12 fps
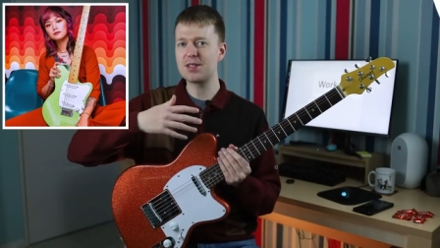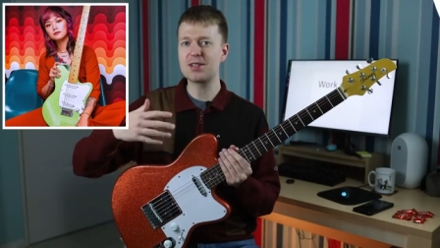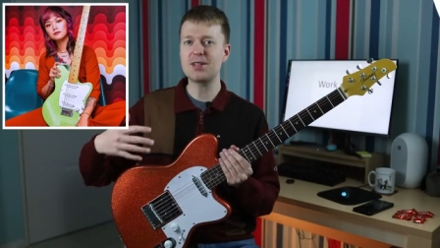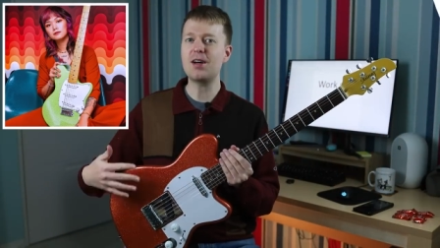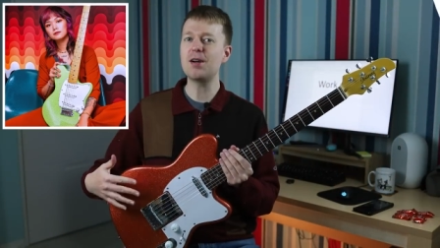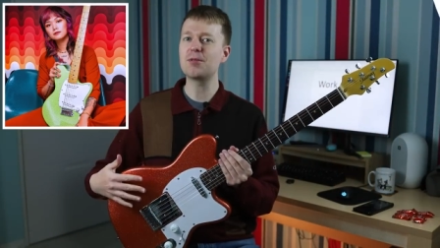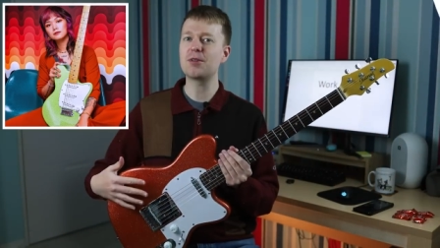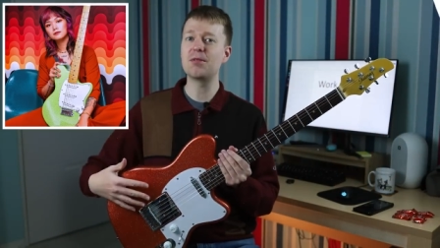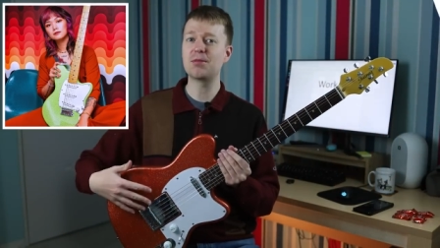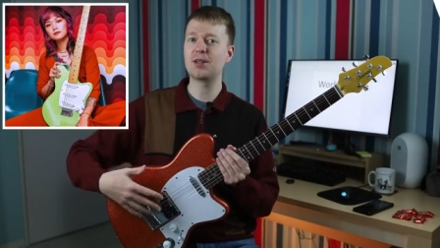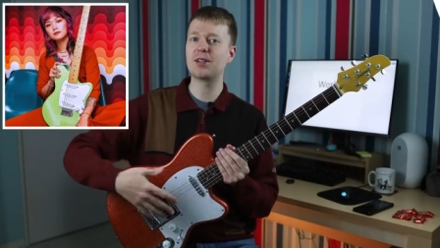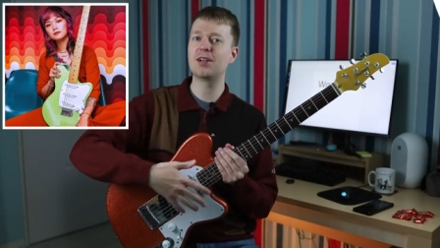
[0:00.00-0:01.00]
was a slime
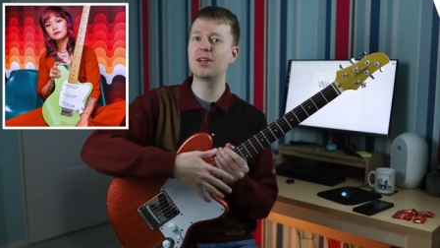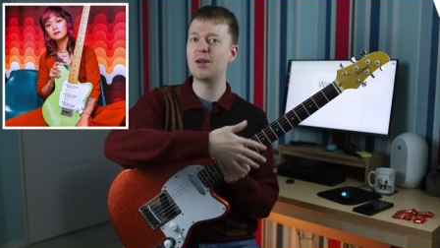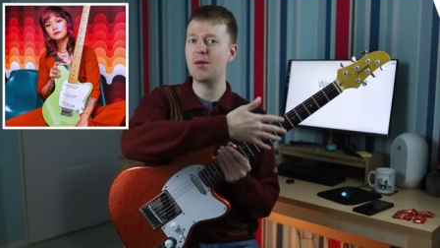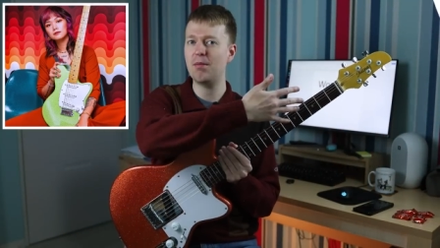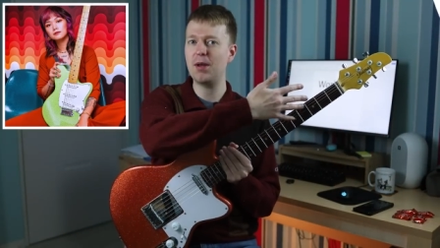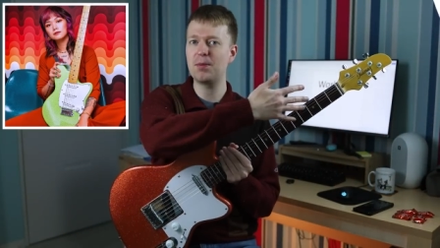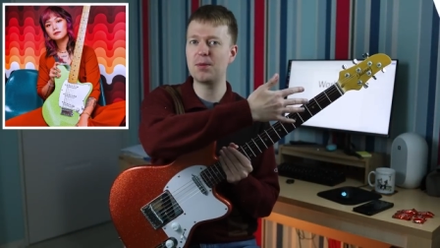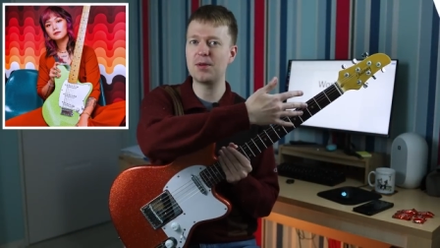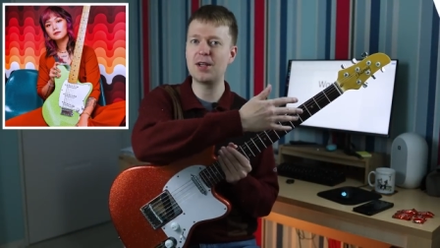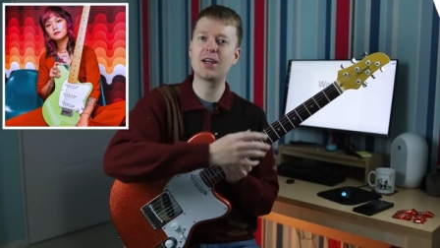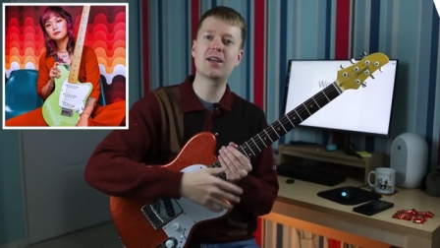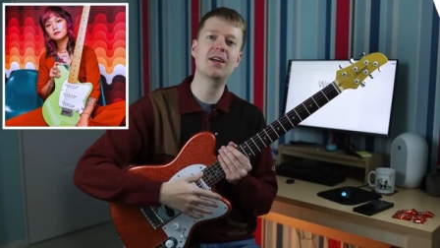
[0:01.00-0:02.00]
green color,
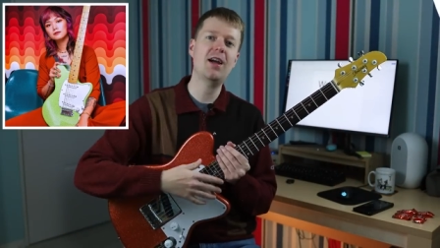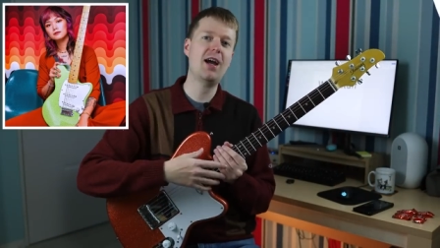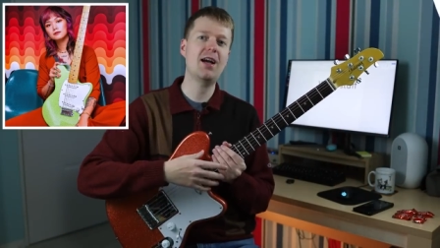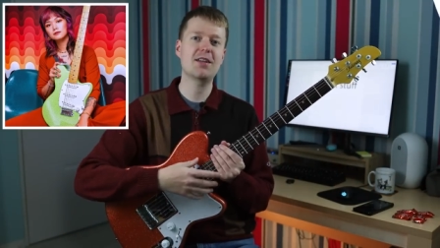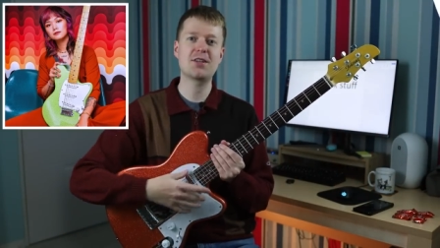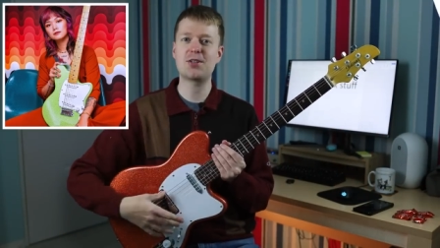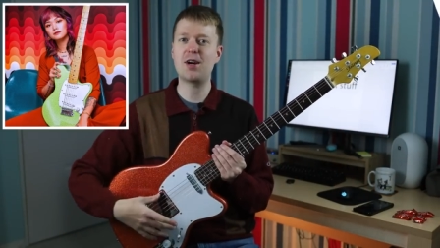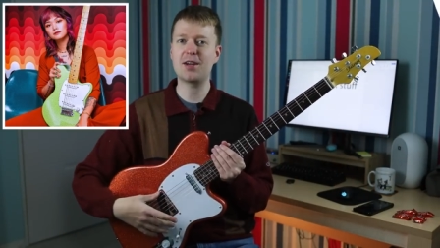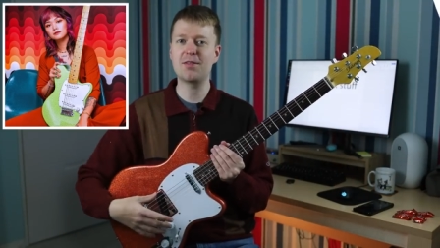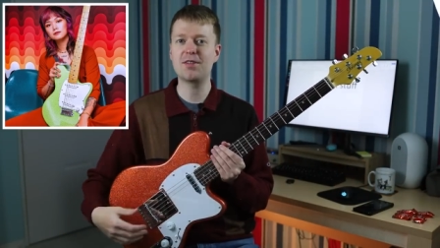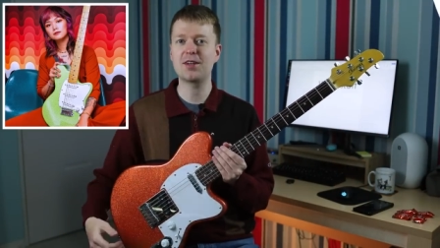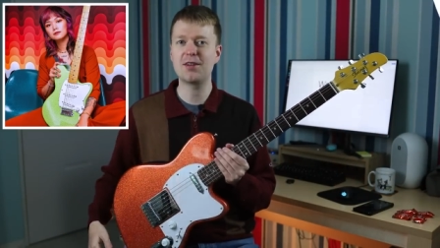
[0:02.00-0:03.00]
maple neck, and a
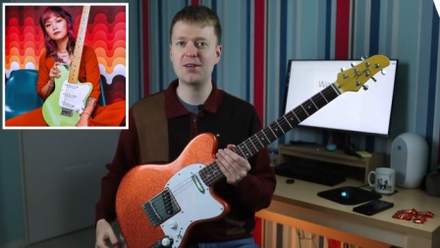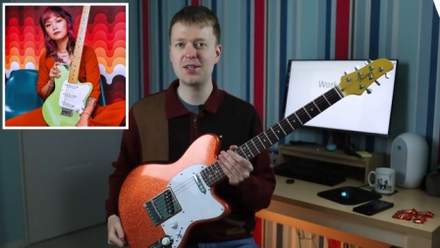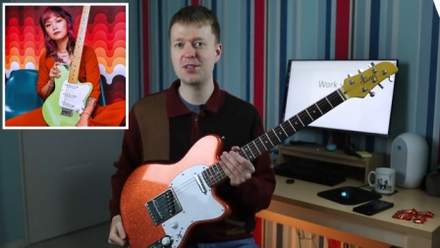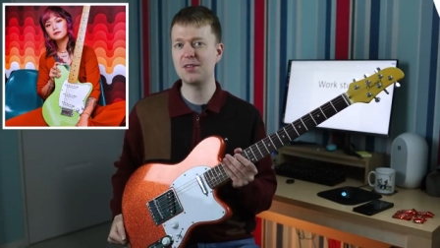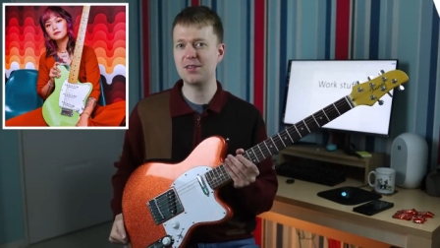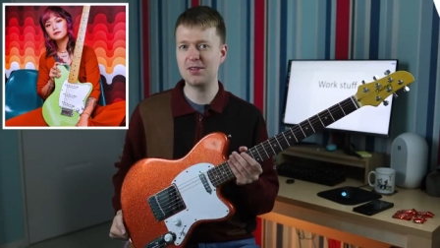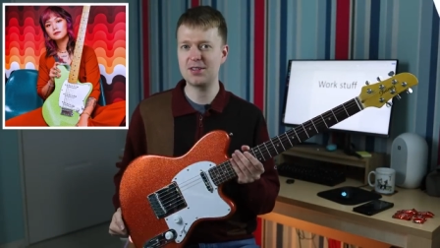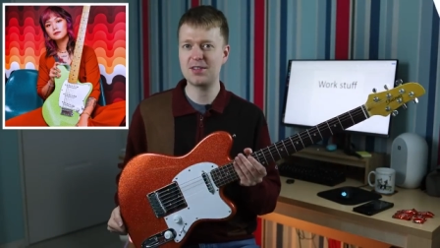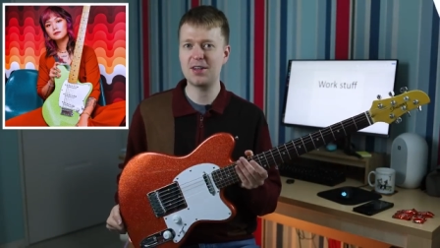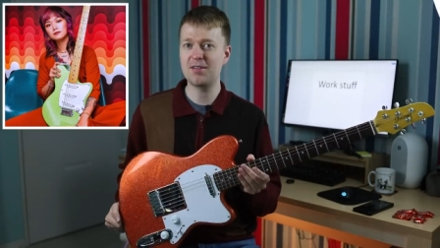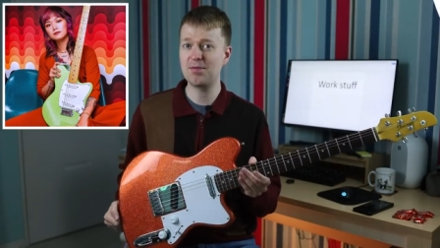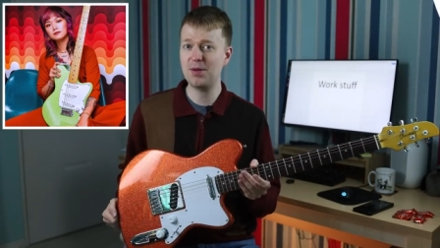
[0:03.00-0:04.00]
Strat configuration, a
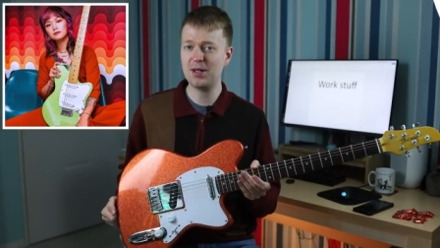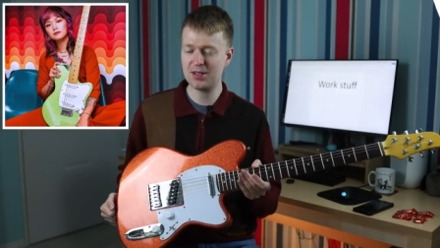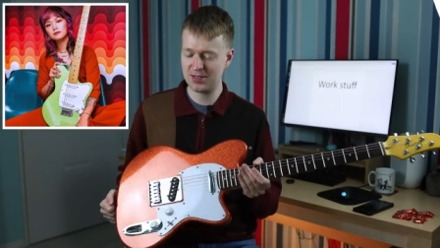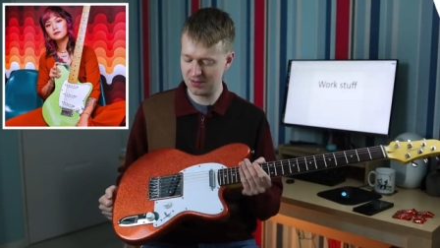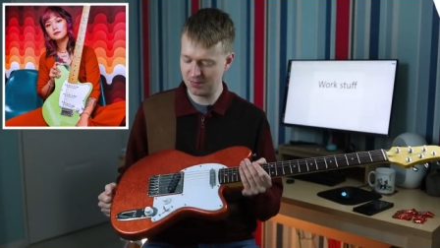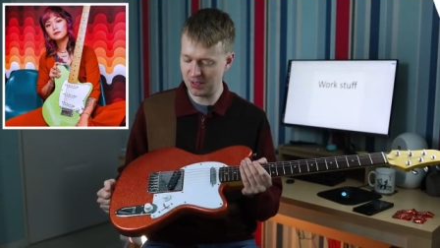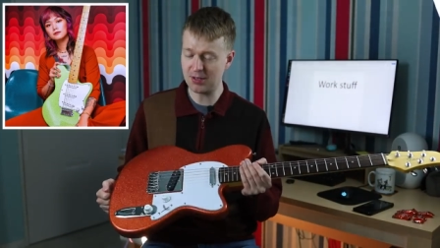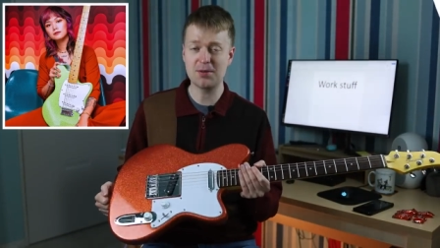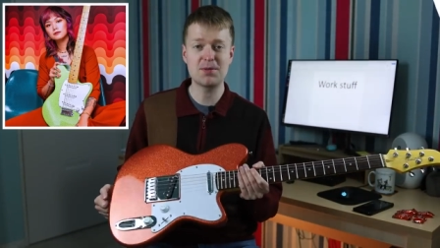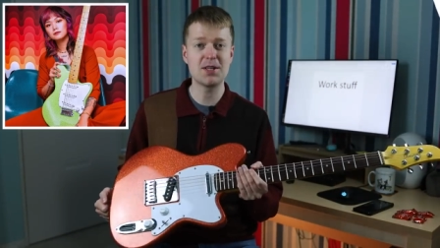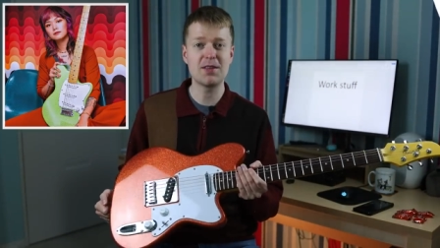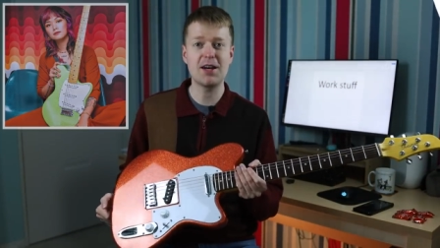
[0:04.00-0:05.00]
set of picks,
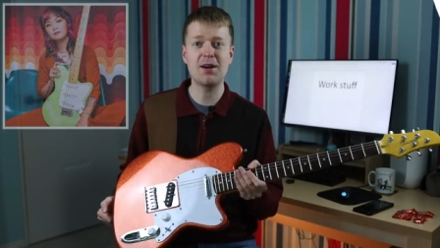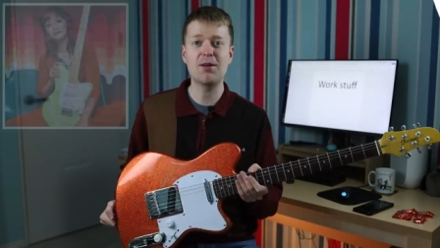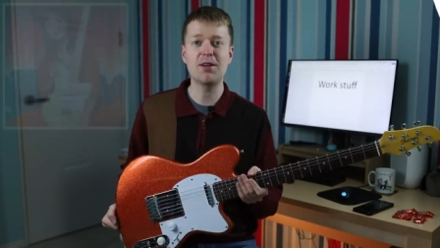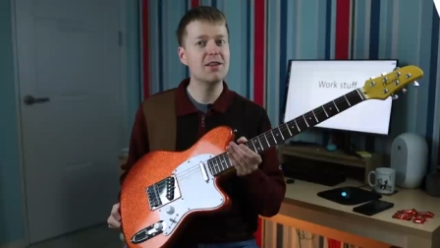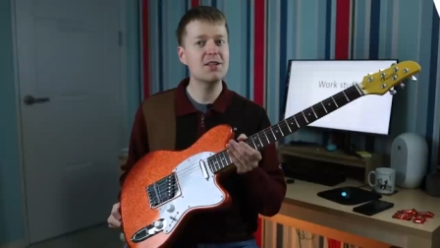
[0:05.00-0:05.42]
pickups in that one.